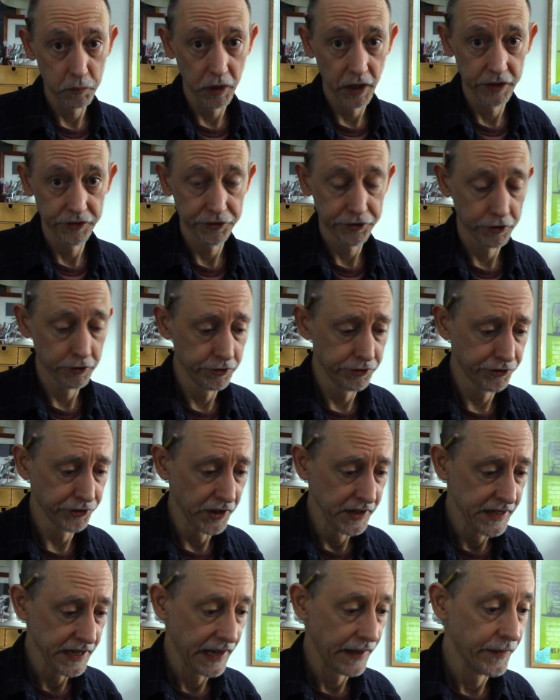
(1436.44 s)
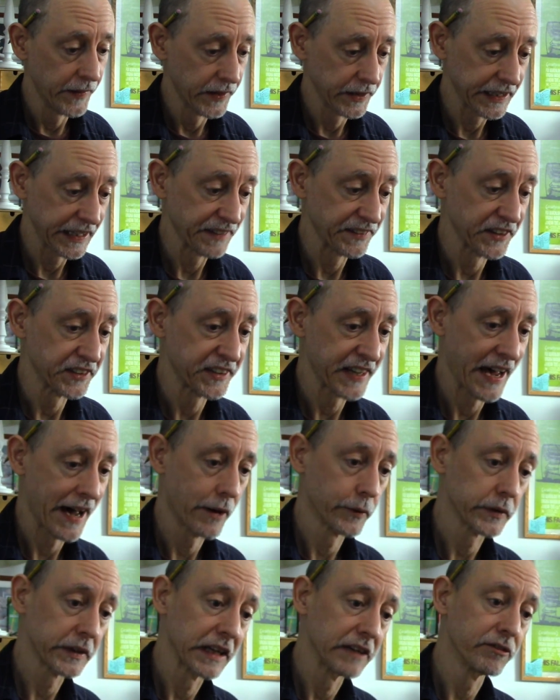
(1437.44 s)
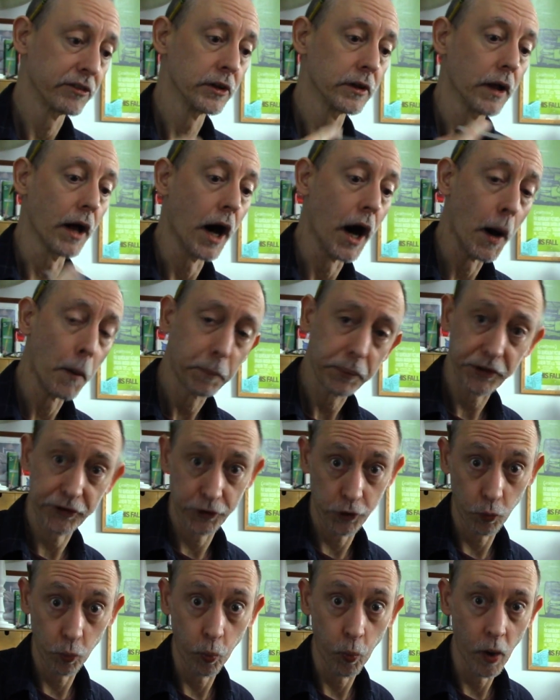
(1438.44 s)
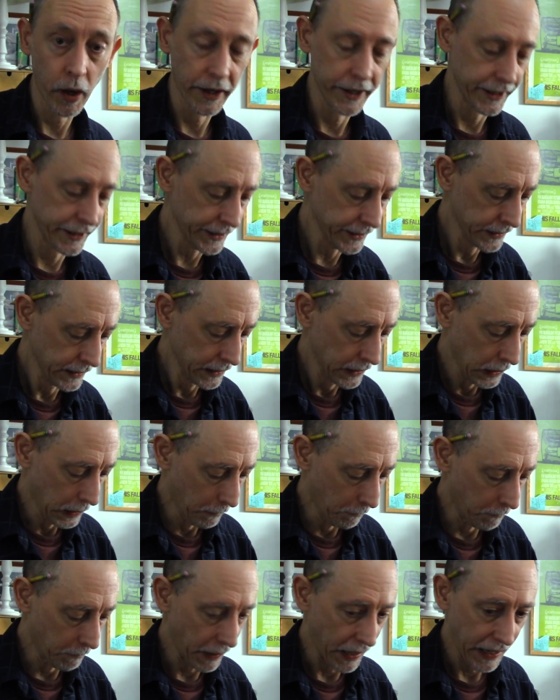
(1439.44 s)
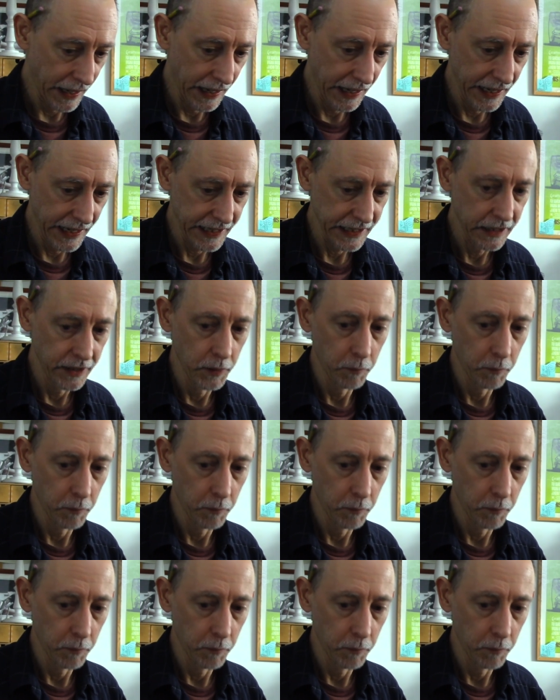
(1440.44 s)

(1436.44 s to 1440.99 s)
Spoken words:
monsters, and then get the town level up to 1 by